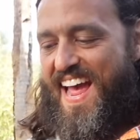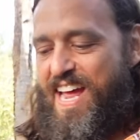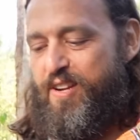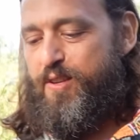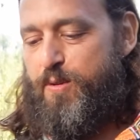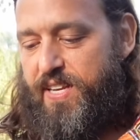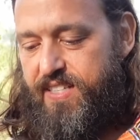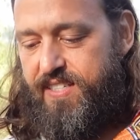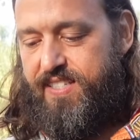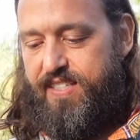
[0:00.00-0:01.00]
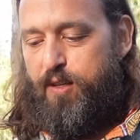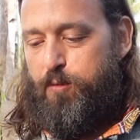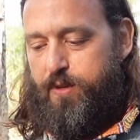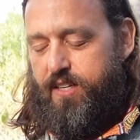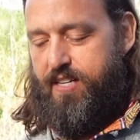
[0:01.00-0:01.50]
and you can still
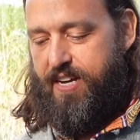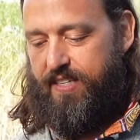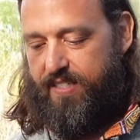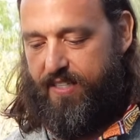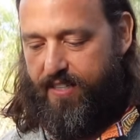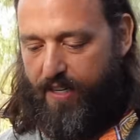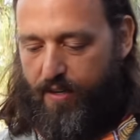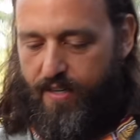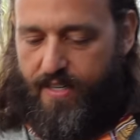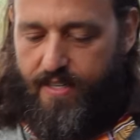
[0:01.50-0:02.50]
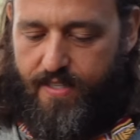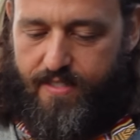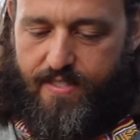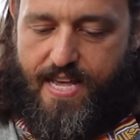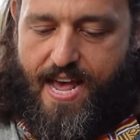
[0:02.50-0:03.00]
realize that there
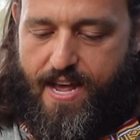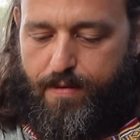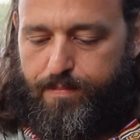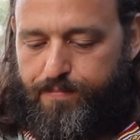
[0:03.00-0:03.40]
is that